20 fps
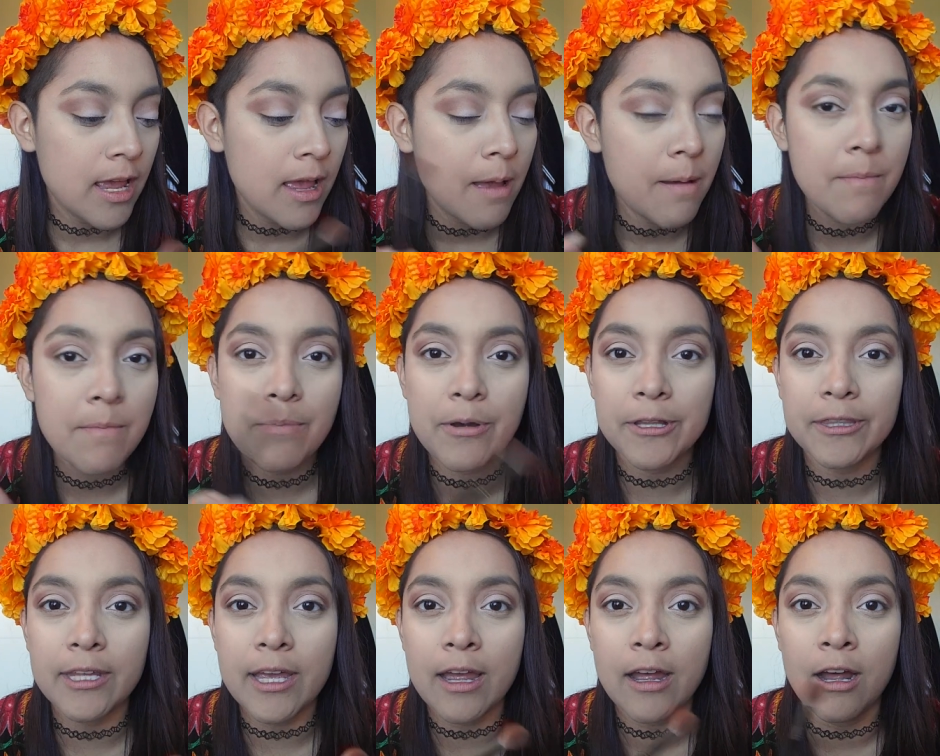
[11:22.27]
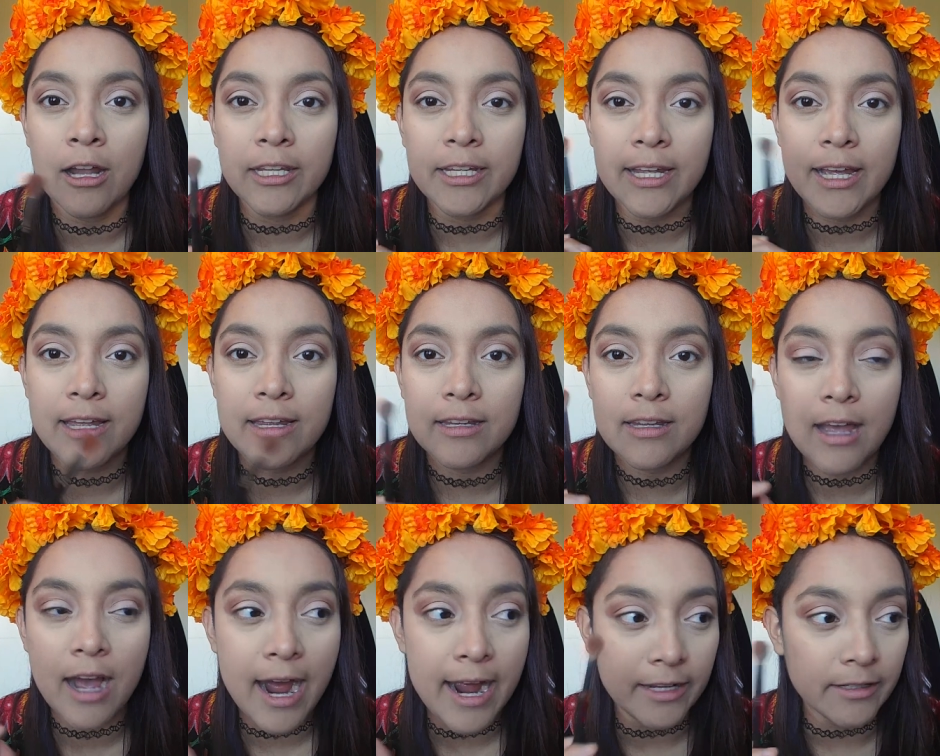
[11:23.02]
and put that on the
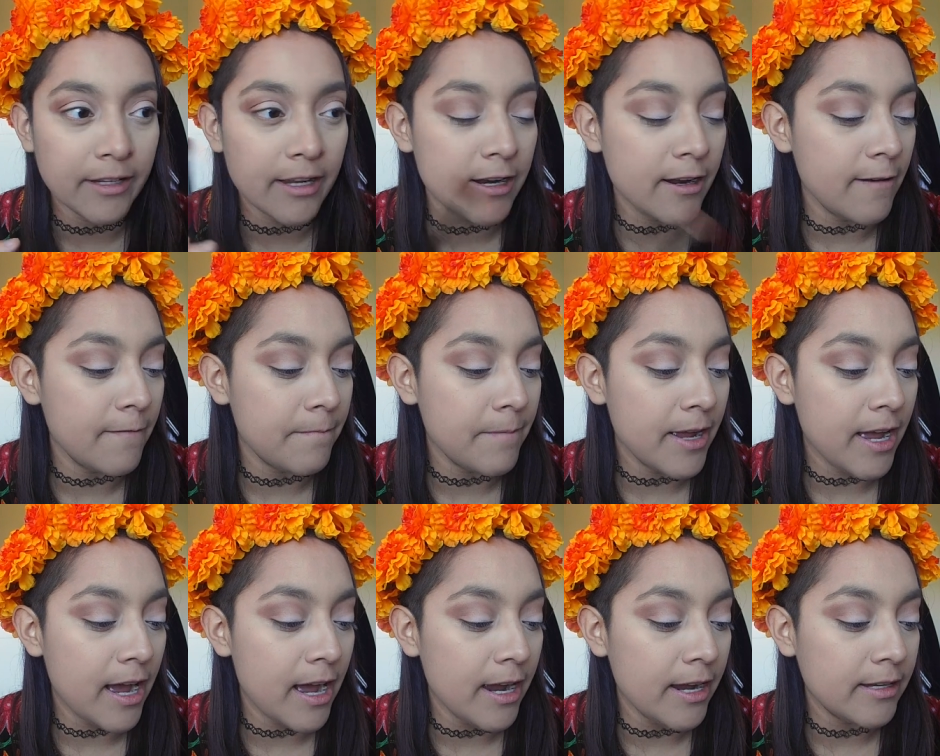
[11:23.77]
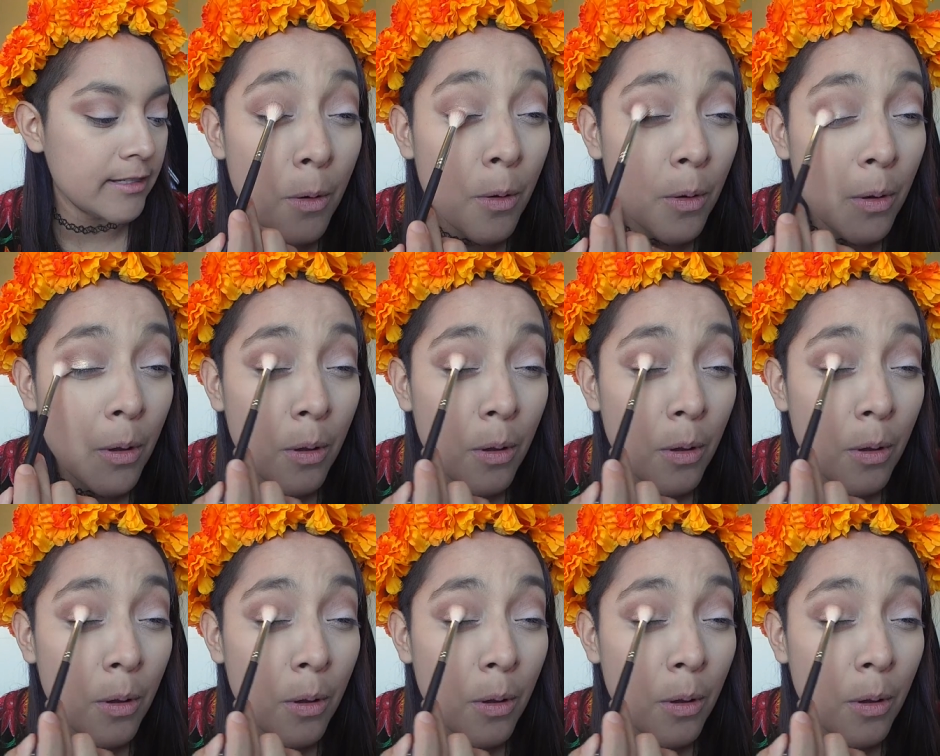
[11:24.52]
eyelid of my eyes.